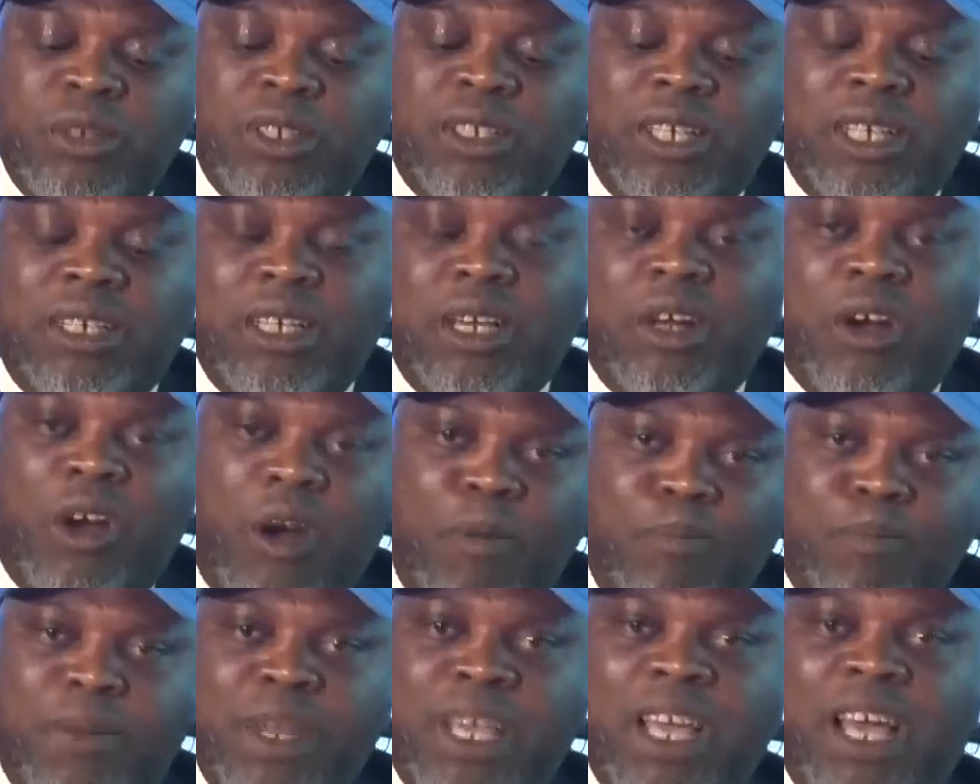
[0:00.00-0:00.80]
is that the
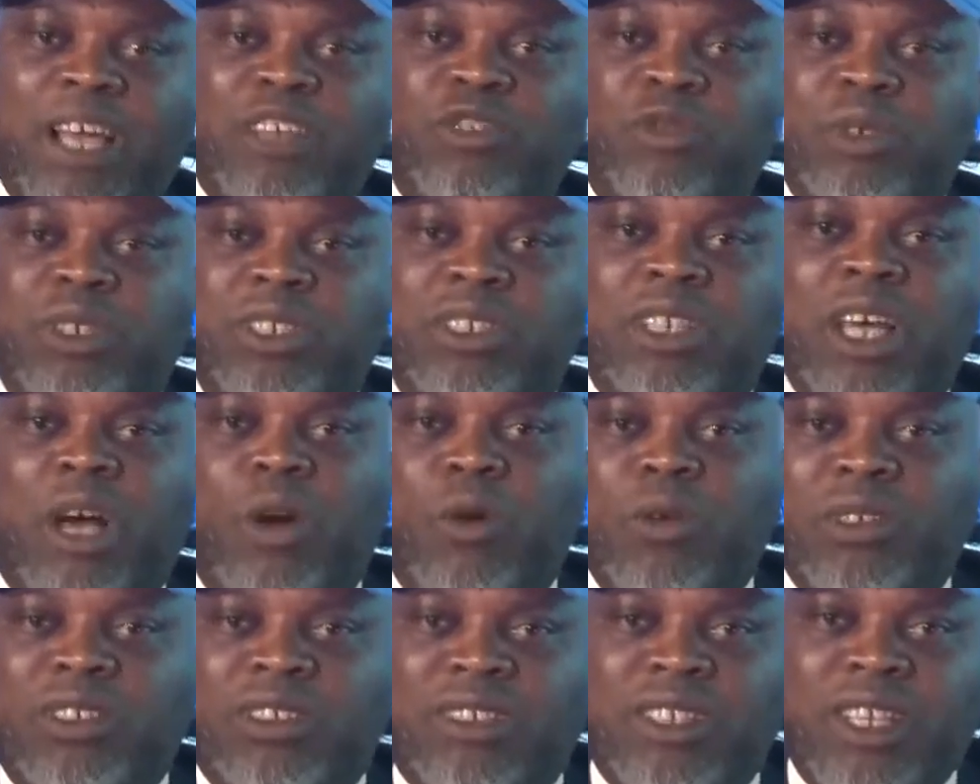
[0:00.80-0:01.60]
company house, which is
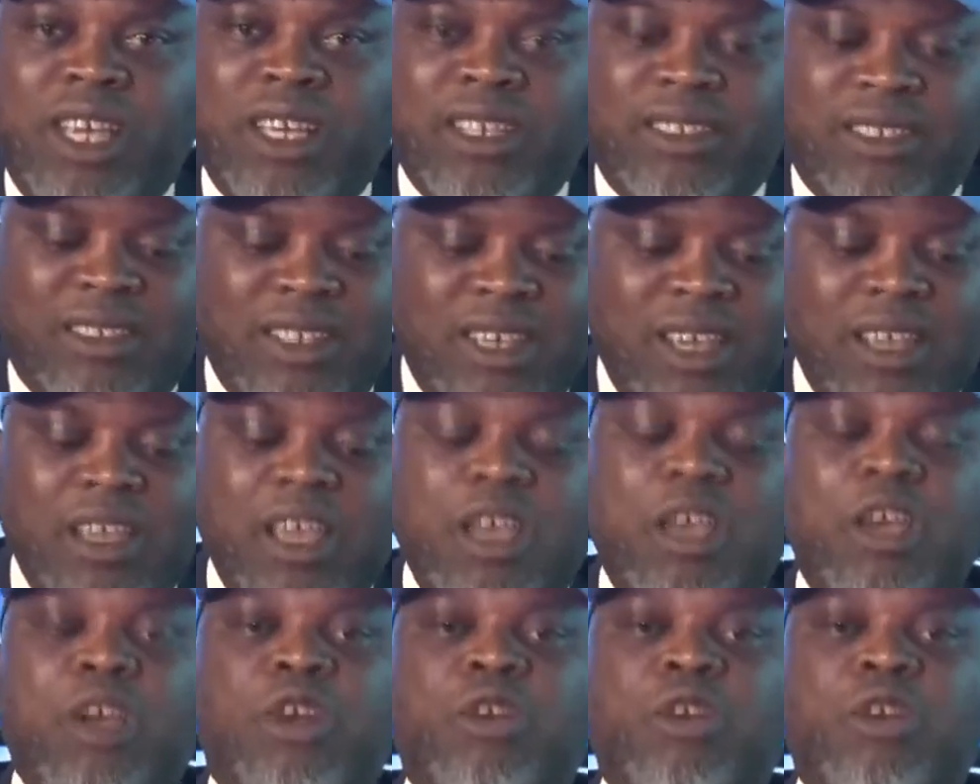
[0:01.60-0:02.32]
our own CAC,